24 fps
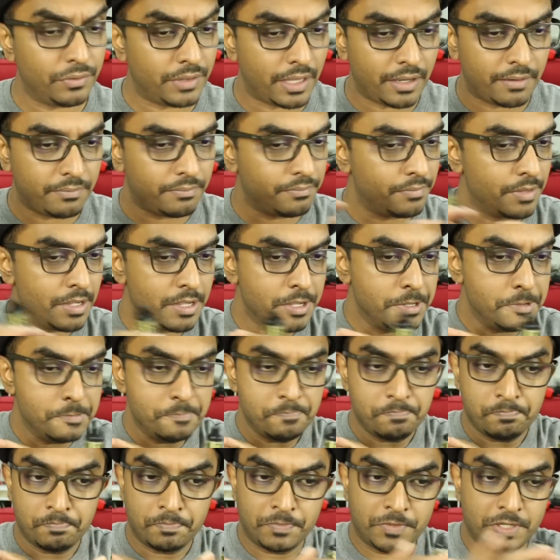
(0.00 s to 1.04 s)
Then
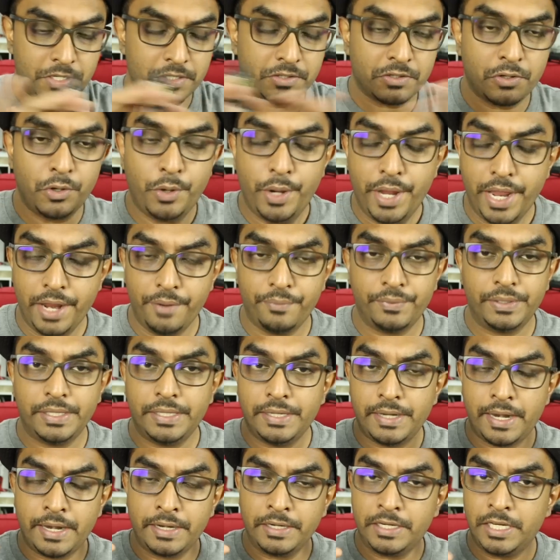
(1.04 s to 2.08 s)
just go ahead with
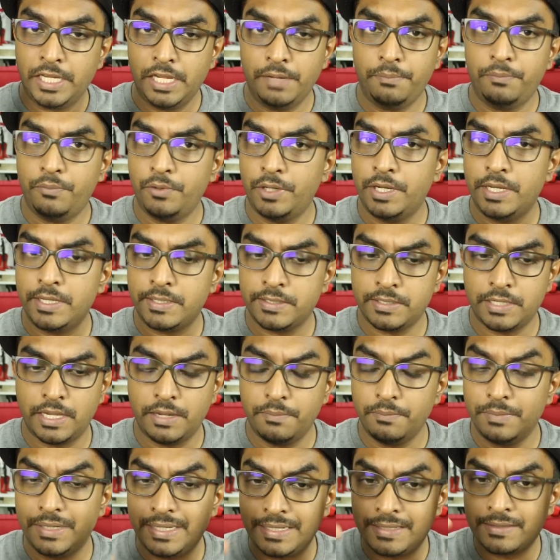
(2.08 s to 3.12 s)
it and keep with the
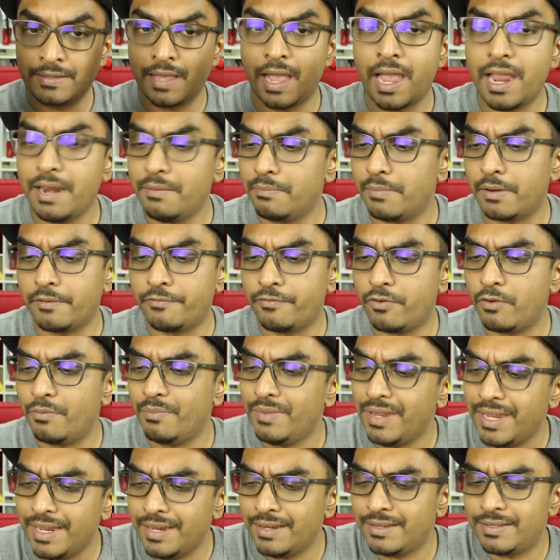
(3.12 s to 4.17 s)
same design. But for
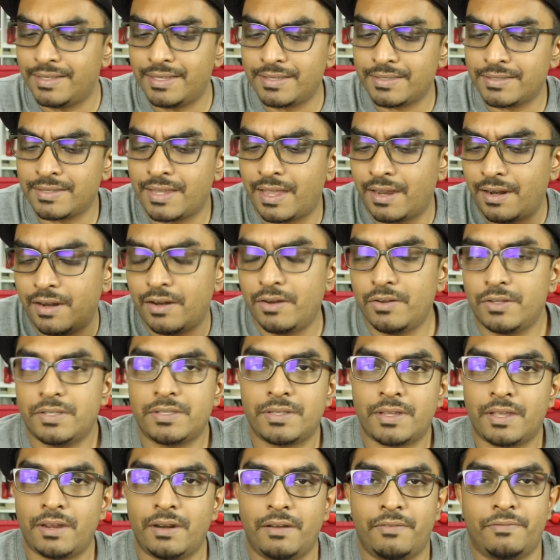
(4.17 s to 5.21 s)
me, it just kind of
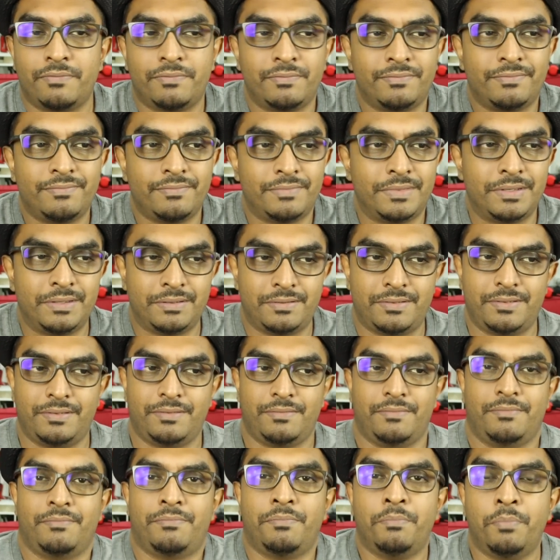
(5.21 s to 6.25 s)
looks kind of
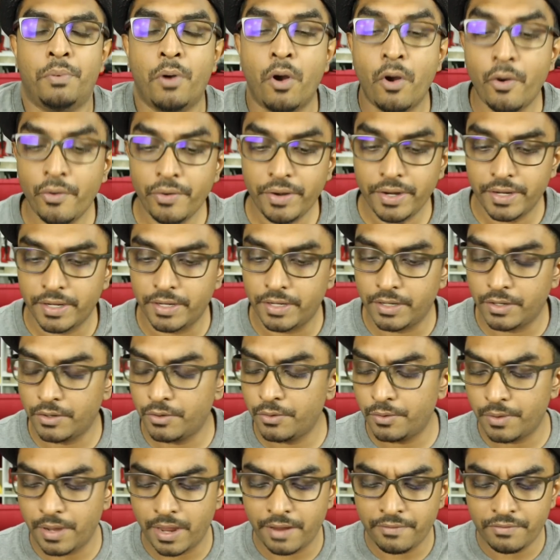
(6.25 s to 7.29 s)
boring. You
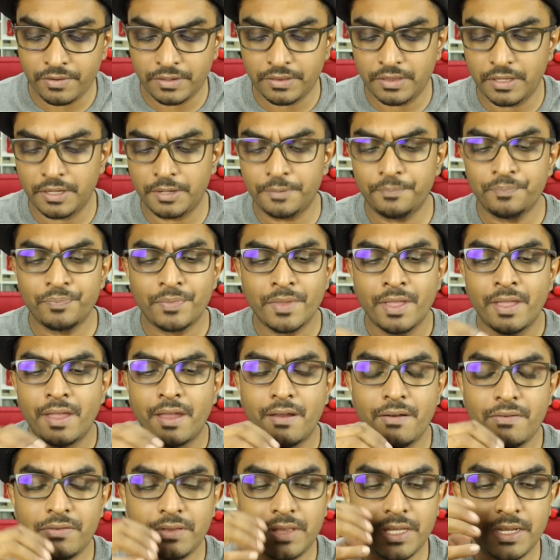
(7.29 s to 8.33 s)
know, everything
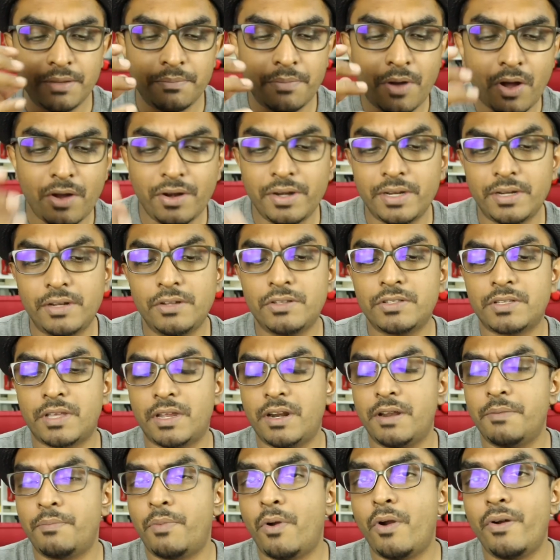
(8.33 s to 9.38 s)
about it looks
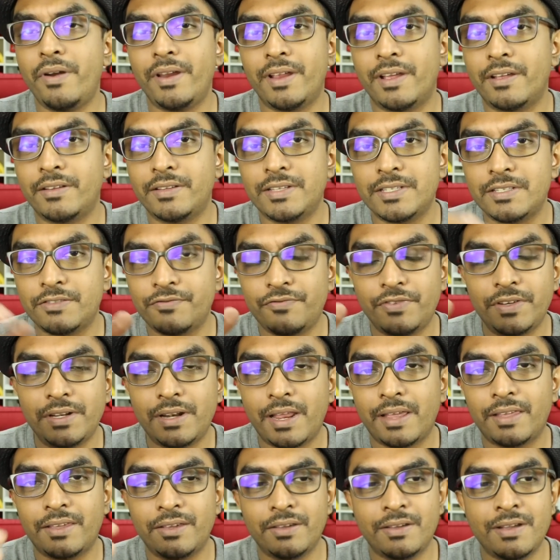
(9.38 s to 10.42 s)
kind of boring. I just feel
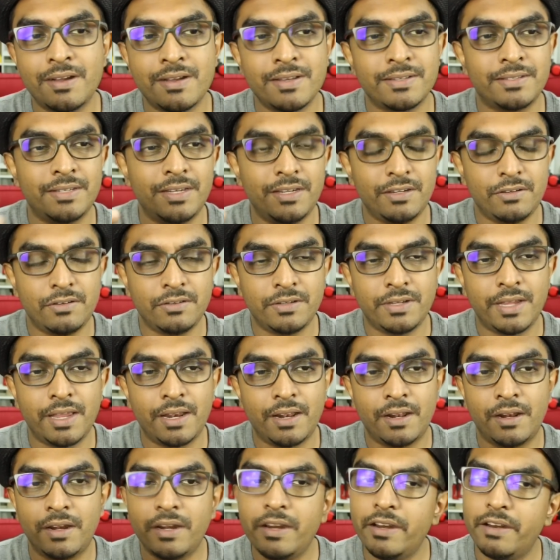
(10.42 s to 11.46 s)
like you guys need to
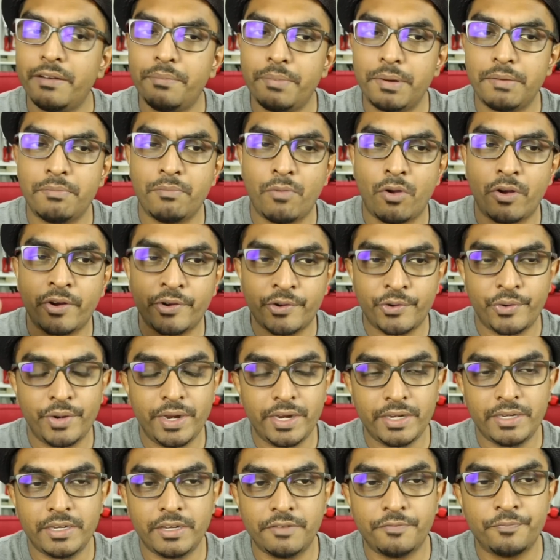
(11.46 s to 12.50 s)
get a little bit more
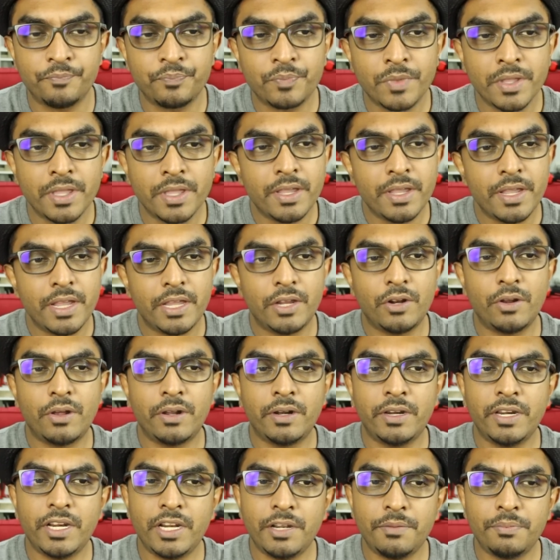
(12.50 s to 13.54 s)
creative. You know, a
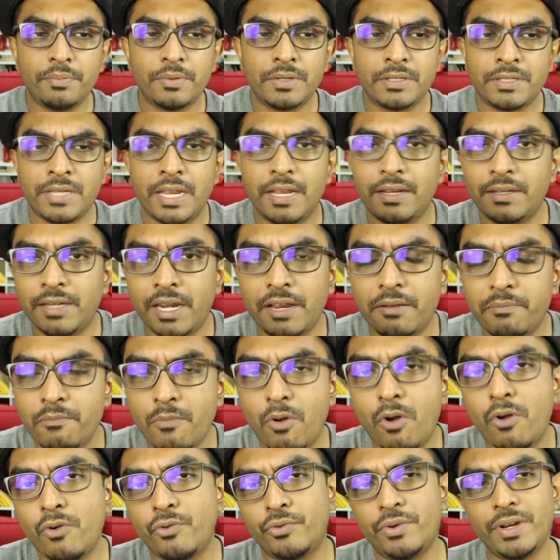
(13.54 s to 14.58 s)
little take
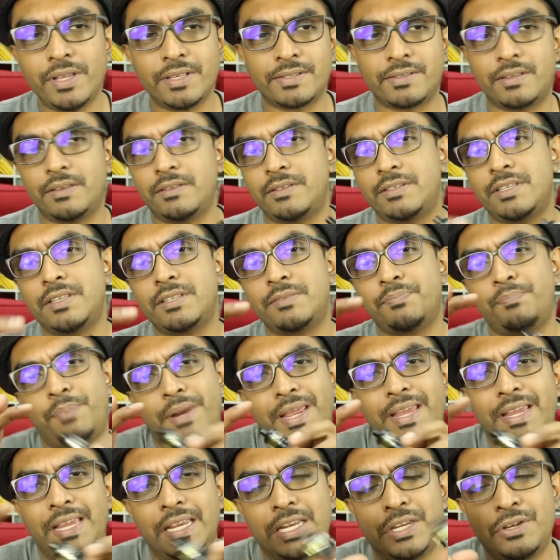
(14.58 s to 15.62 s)
more risks. It's just
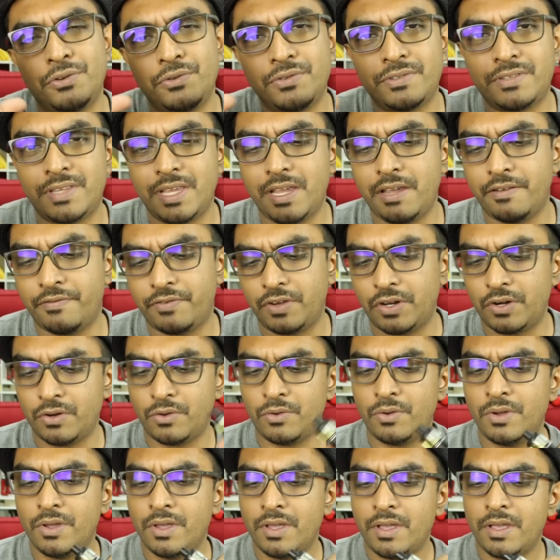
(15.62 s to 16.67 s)
playing it too safe. You
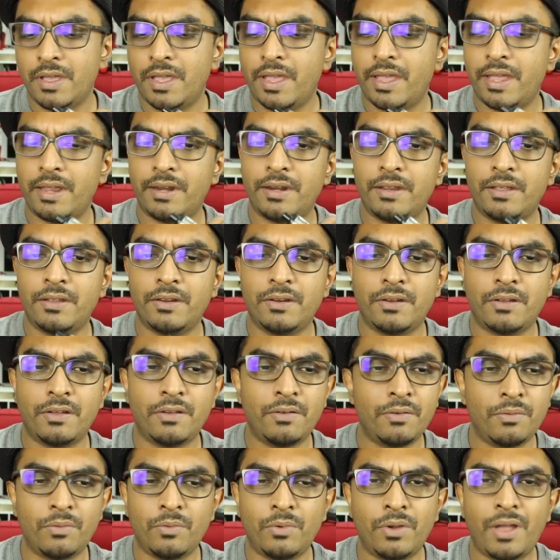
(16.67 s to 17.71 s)
know, and
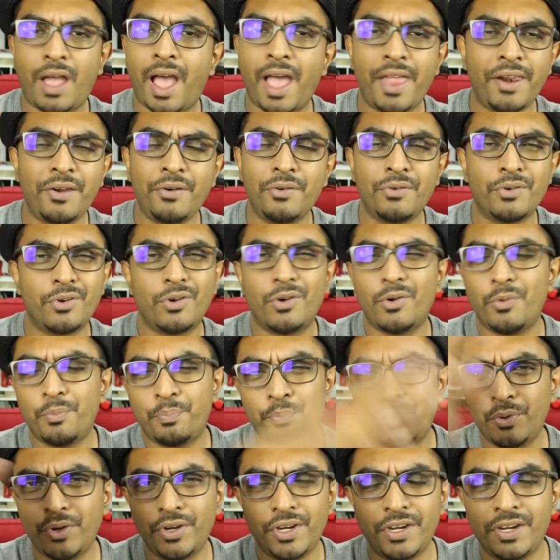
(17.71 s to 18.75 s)
I don't know,
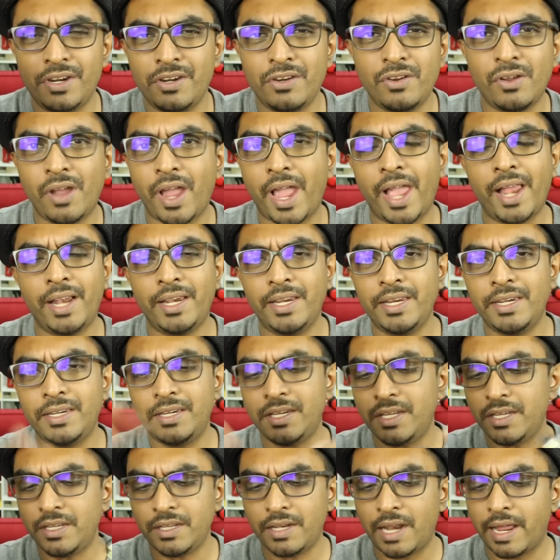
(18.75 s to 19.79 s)
put in your
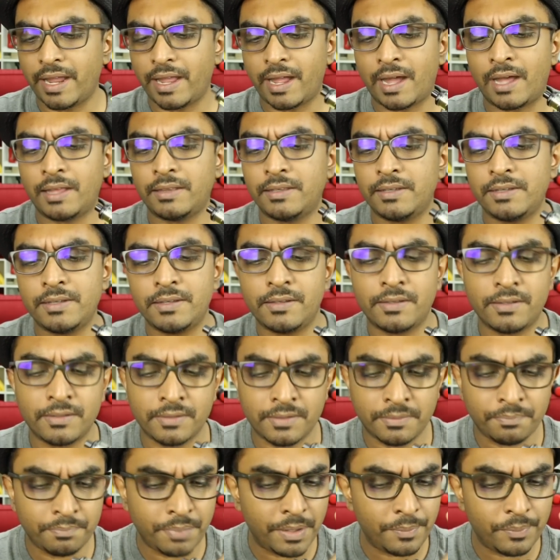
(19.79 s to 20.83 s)
LED like
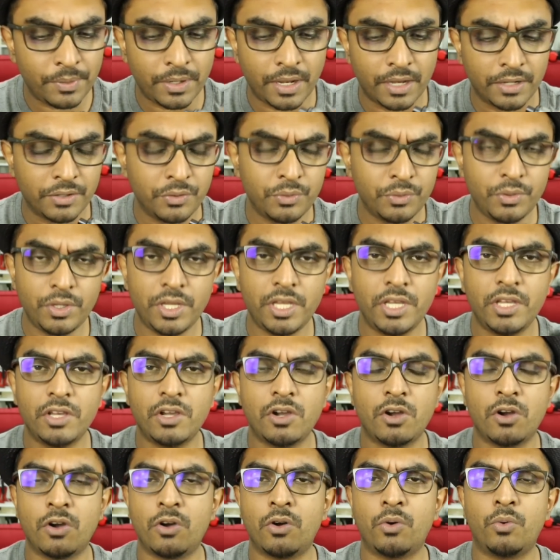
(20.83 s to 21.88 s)
other people are doing
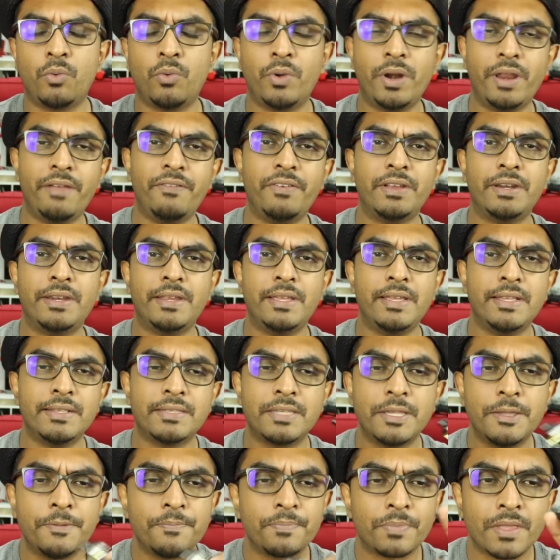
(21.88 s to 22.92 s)
or whatever it is.
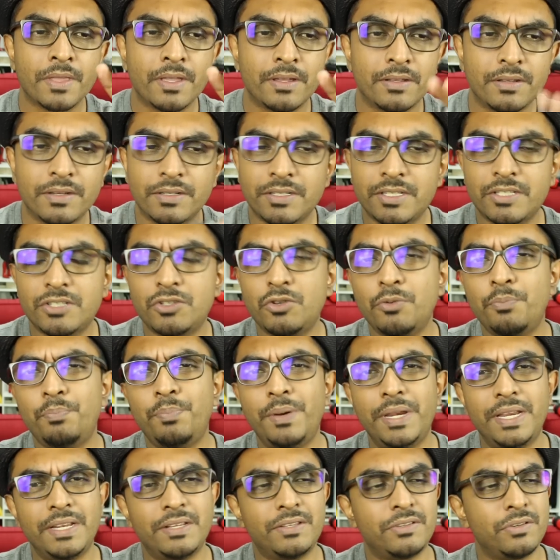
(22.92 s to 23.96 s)
Just don't
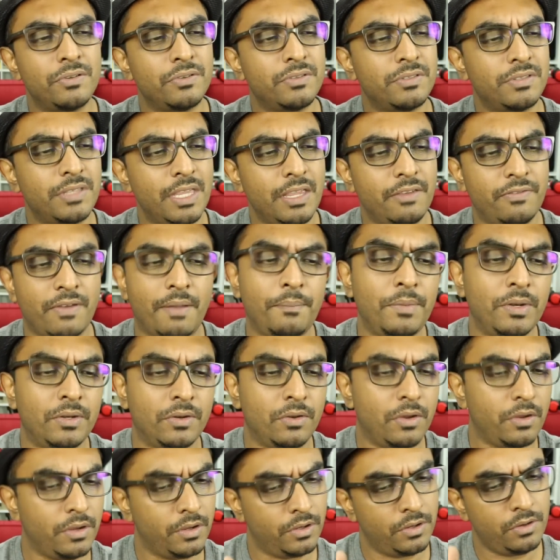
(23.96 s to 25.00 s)
play it so safe. I mean,
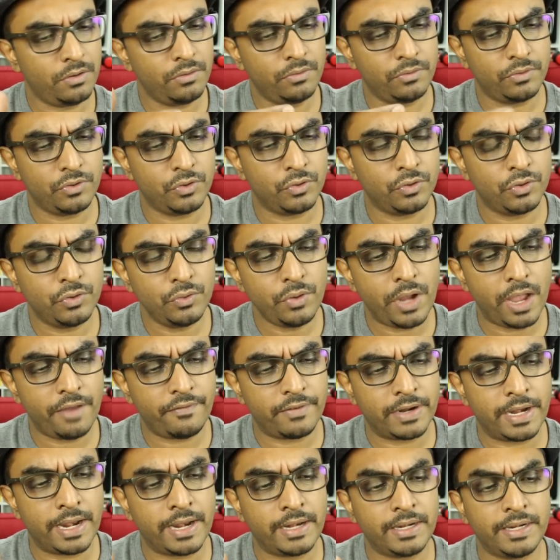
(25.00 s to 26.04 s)
you know, you do have
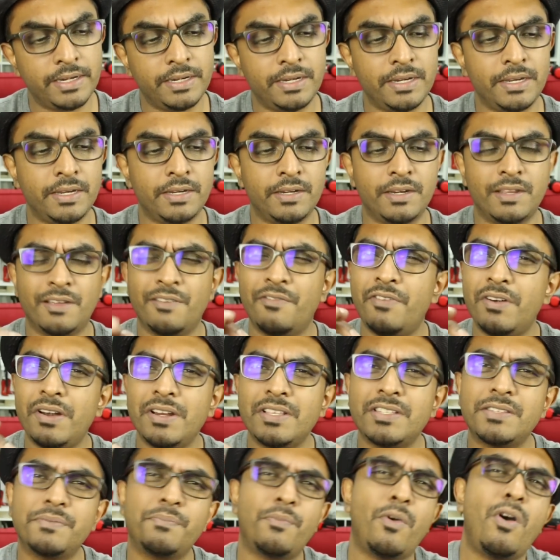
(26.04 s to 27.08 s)
an LED in here, very
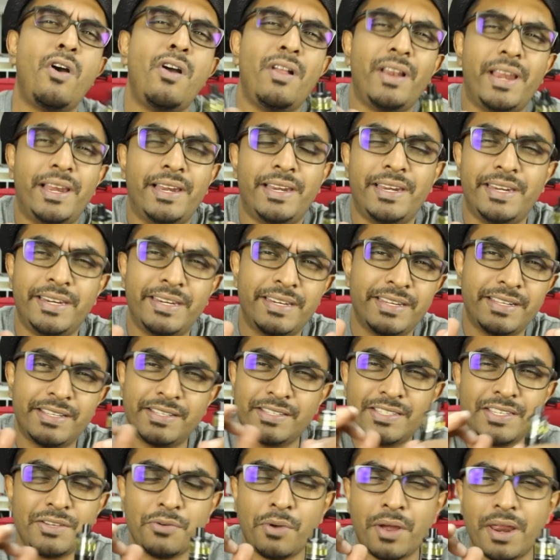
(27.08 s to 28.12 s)
small LED. You
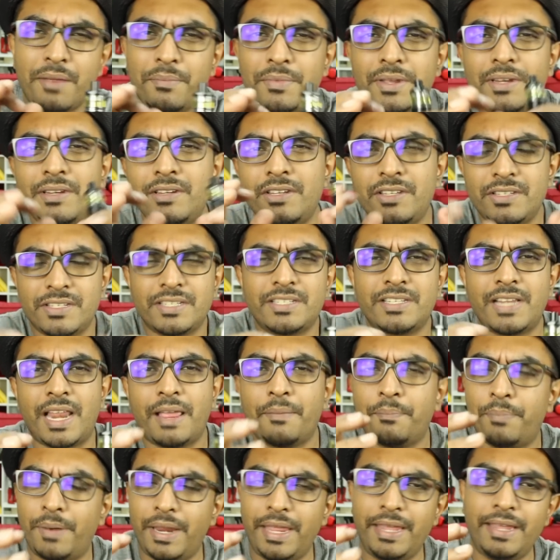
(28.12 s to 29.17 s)
see what I mean? You just
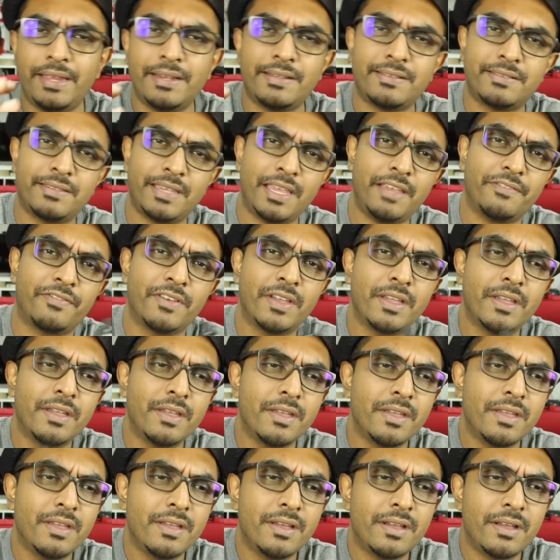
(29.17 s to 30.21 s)
like playing it safe.
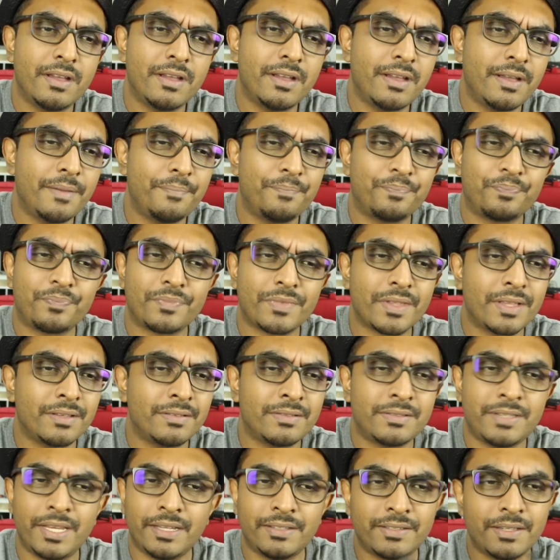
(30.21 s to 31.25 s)

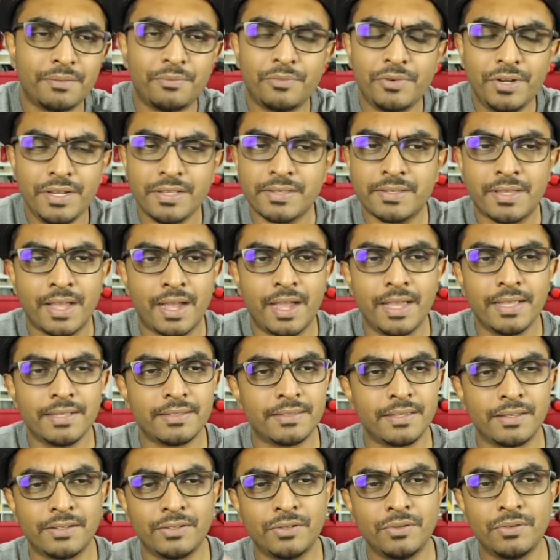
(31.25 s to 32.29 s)
Let's take some risk, guys,
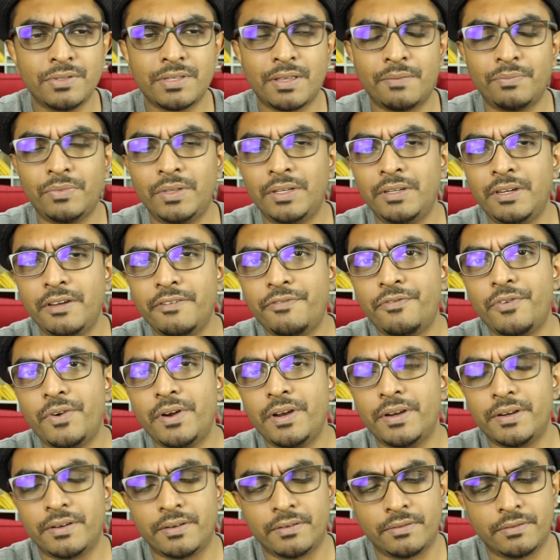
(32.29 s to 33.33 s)
then do something
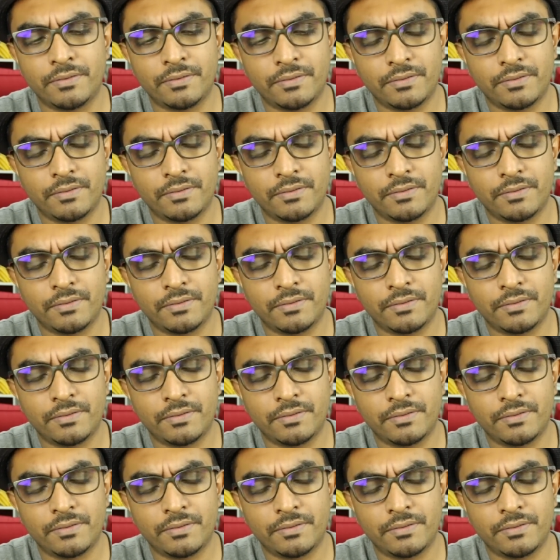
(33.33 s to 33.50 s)
different.